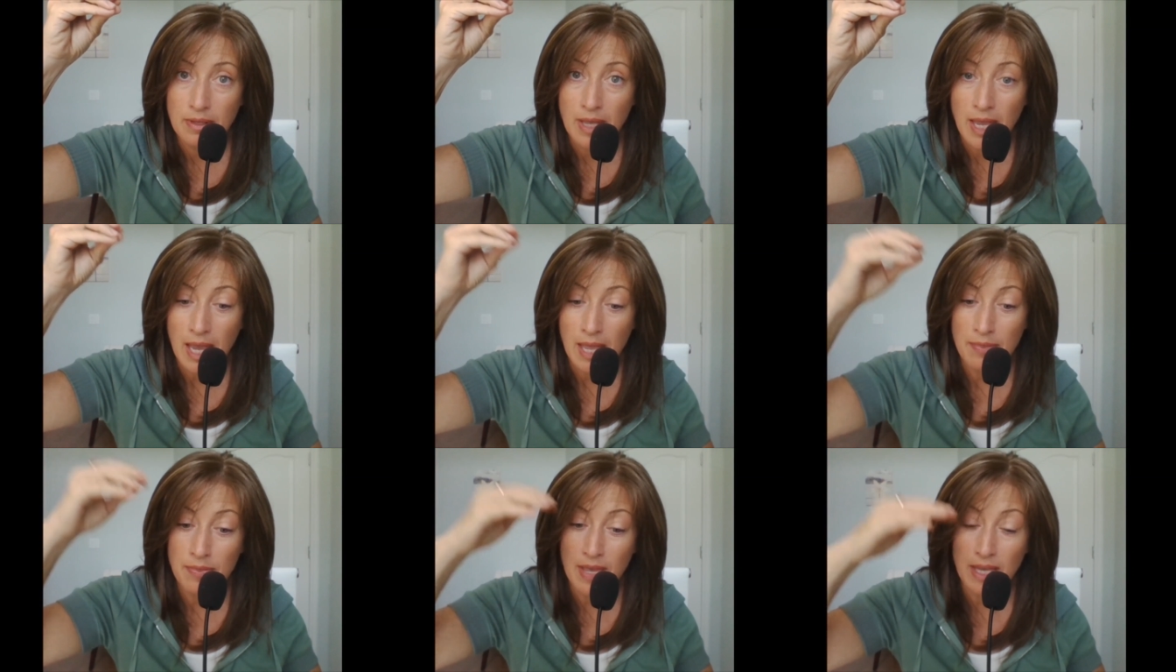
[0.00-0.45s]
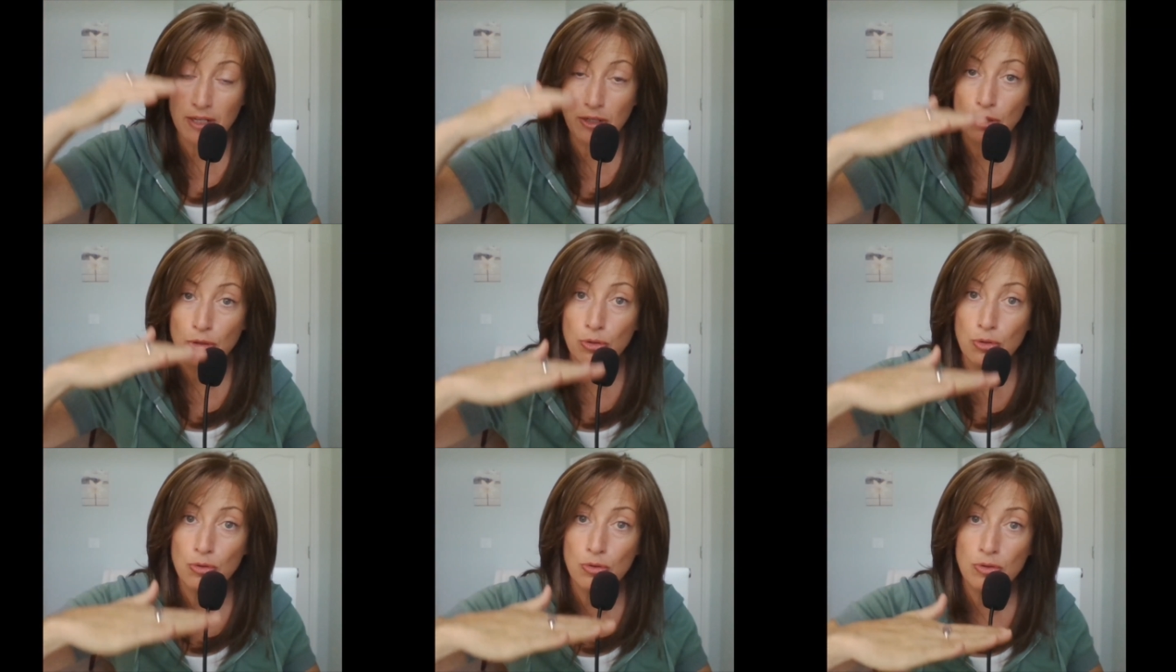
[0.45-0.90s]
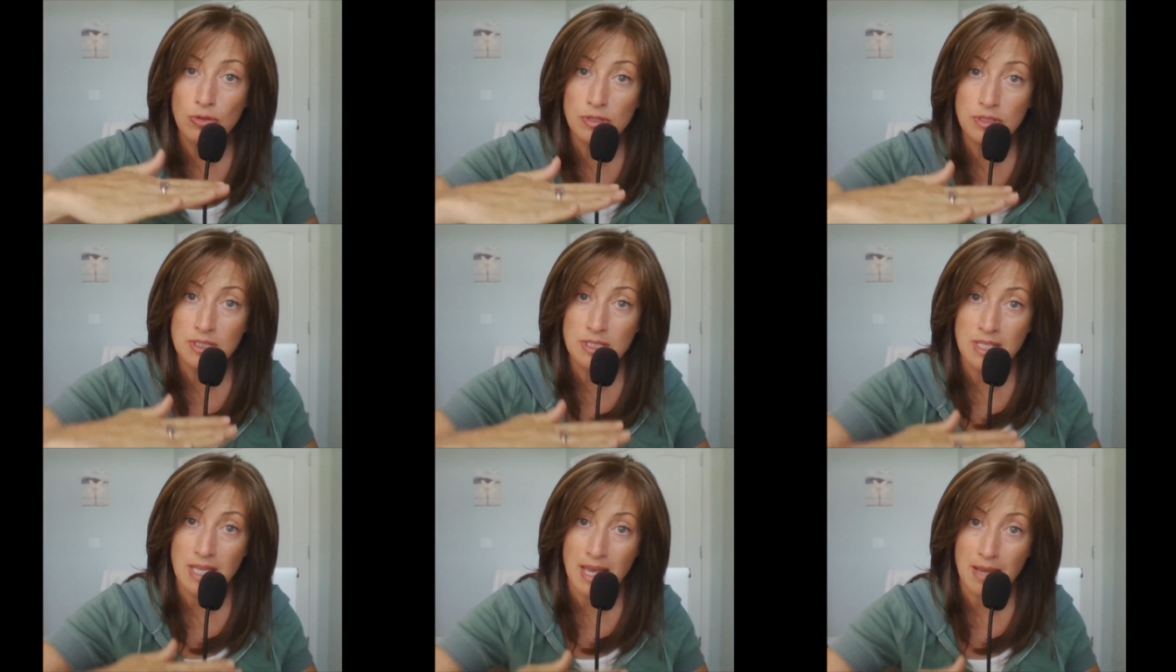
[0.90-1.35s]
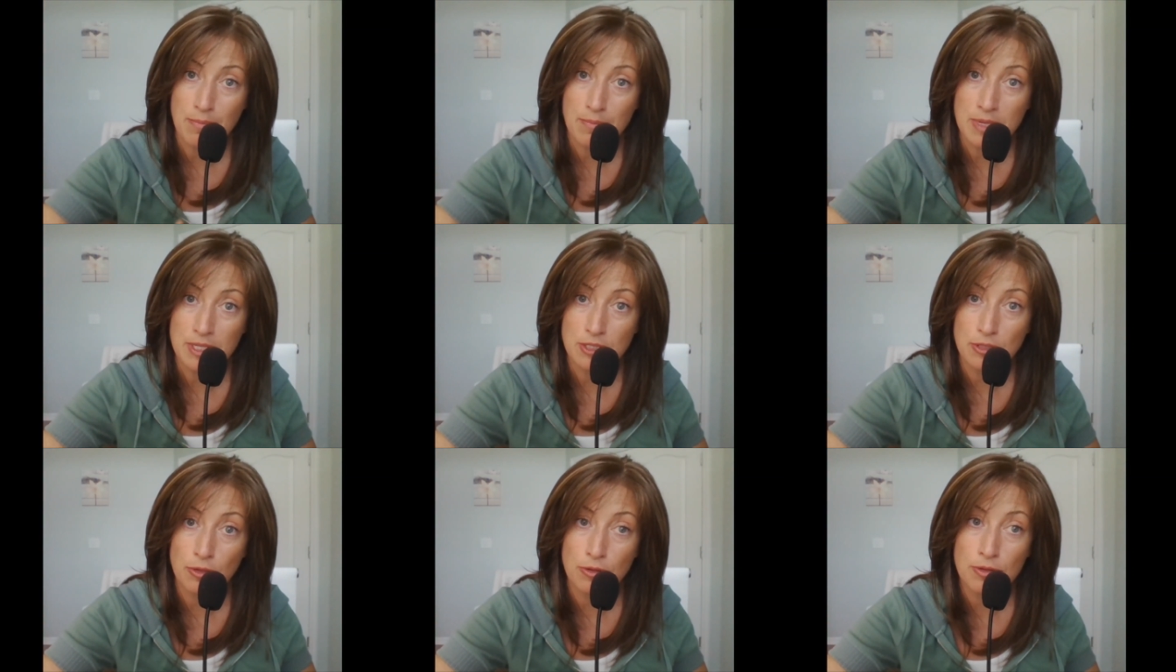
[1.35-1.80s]
and that cools them,
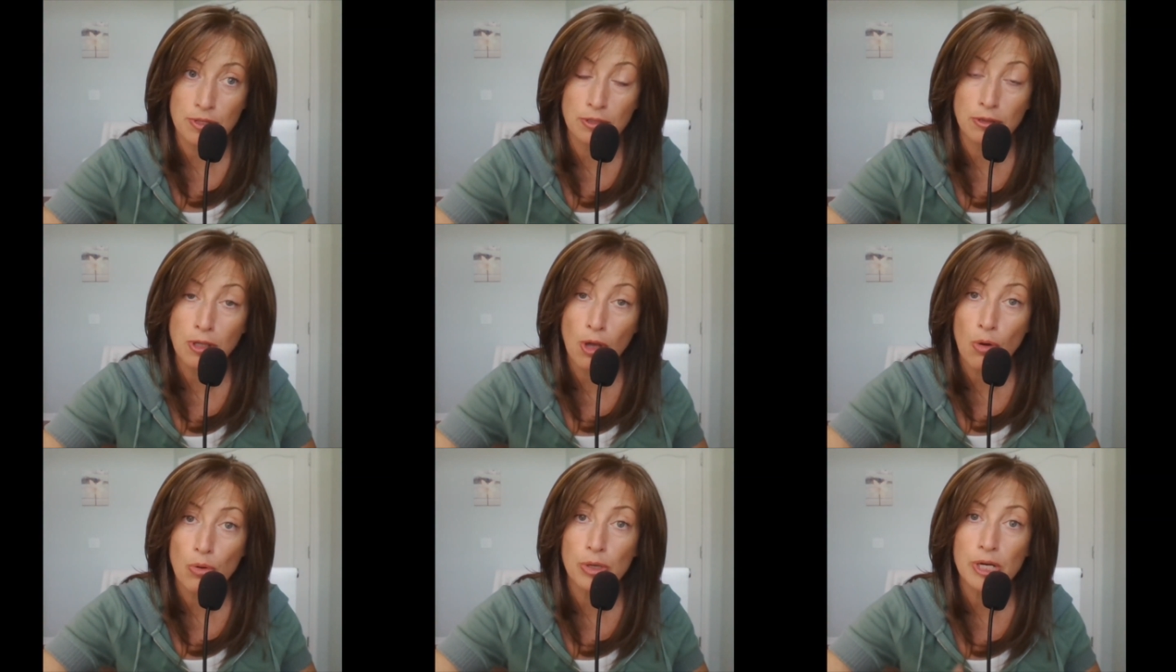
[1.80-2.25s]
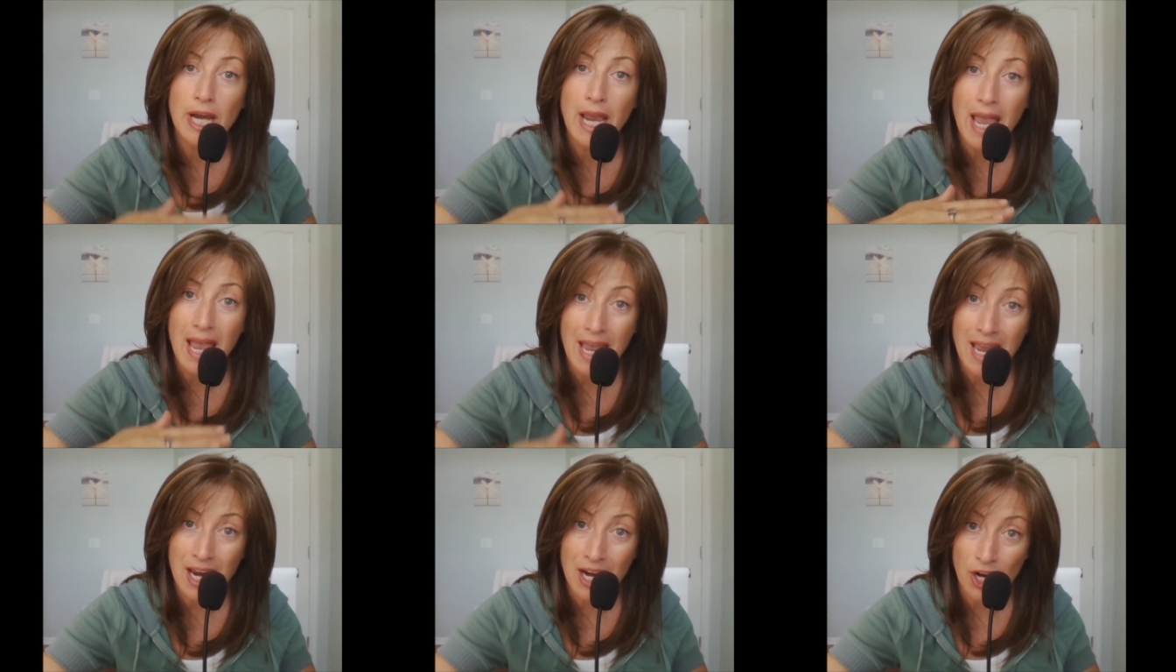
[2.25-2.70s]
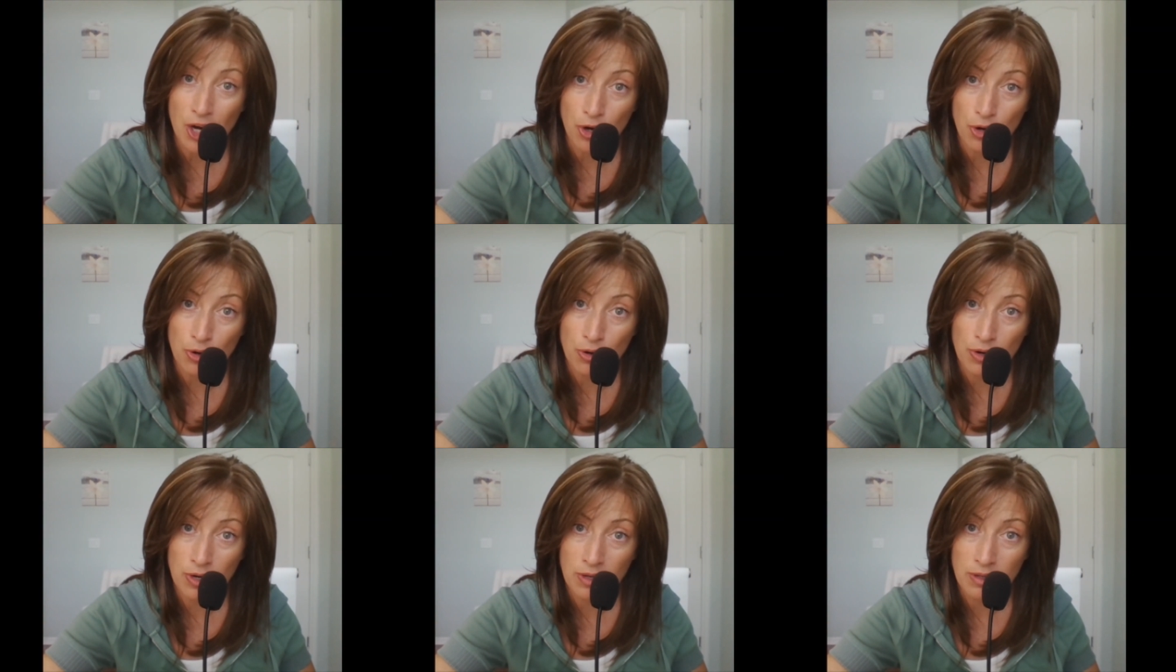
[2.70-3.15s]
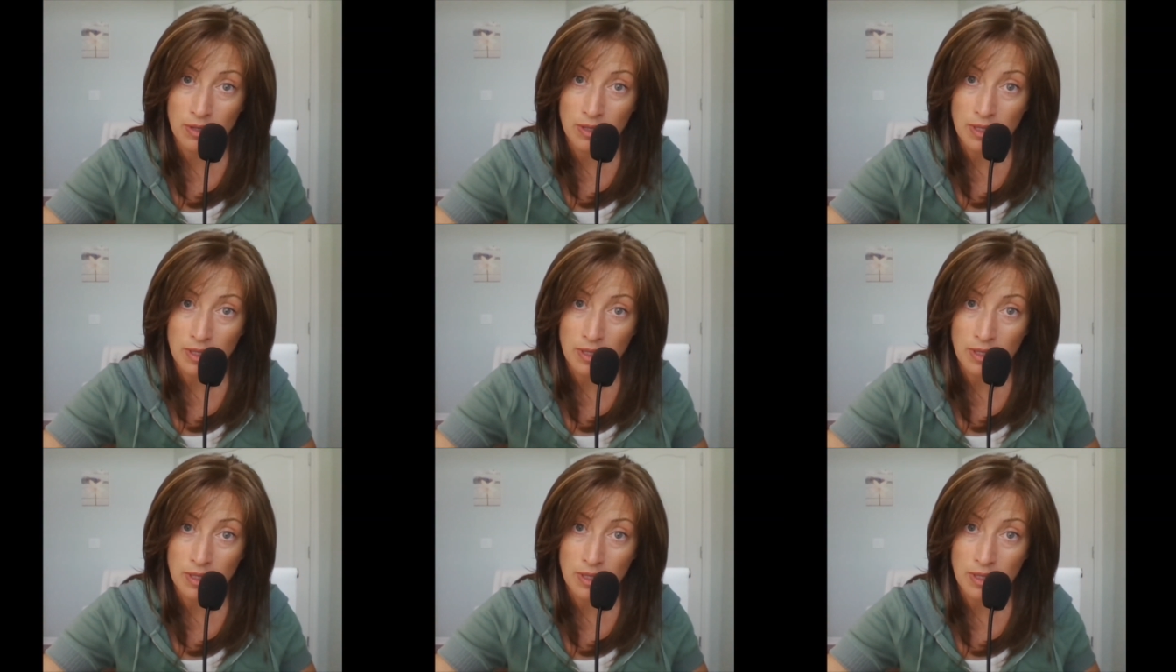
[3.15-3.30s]
so the lower air,